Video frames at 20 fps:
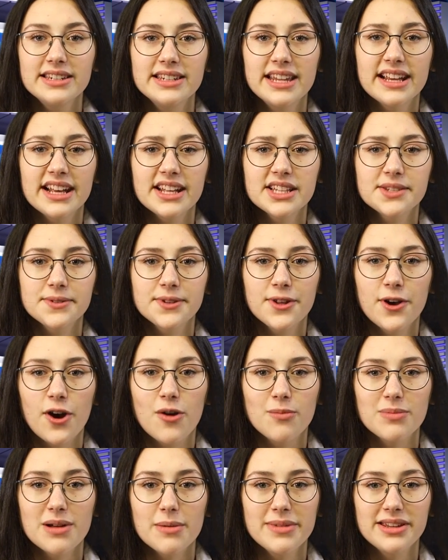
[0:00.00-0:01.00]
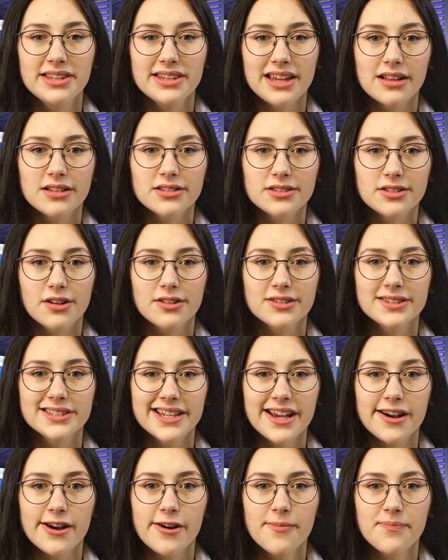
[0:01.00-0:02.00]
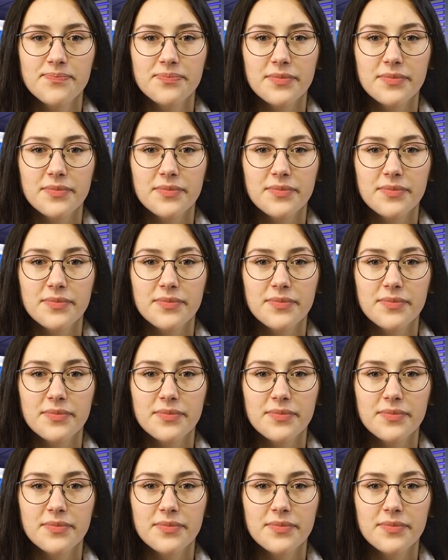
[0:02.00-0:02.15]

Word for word: Tickets for the homecoming dance are on sale,